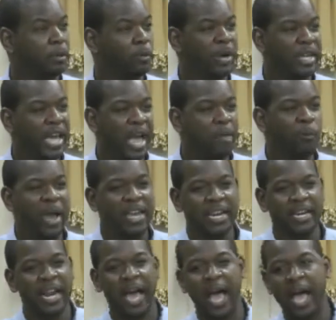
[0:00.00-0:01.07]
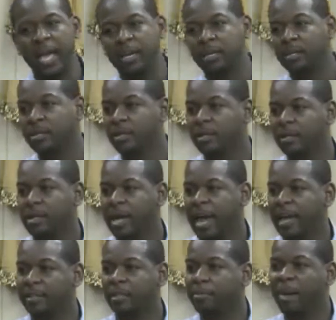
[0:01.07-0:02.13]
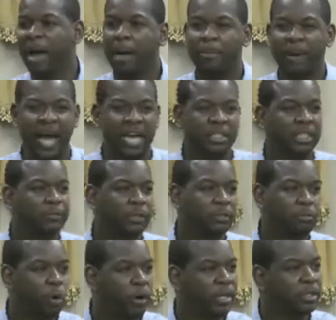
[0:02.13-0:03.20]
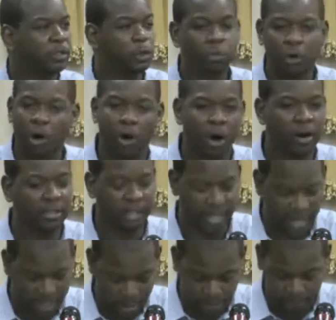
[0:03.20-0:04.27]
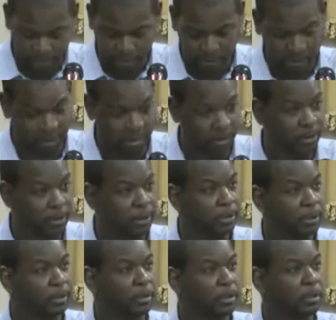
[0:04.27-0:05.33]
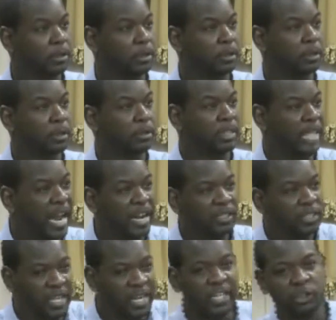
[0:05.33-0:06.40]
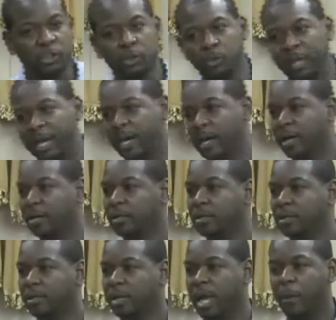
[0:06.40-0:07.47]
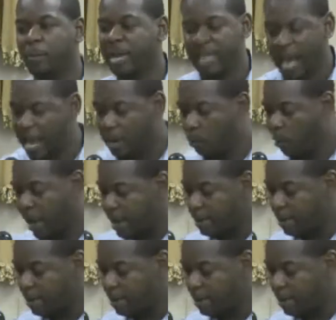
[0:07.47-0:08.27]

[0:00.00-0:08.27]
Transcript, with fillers: We can't wait in line at the Popeyes if it's more than two cars ahead of us. Come on, preacher. There's an issue there, and we can't wait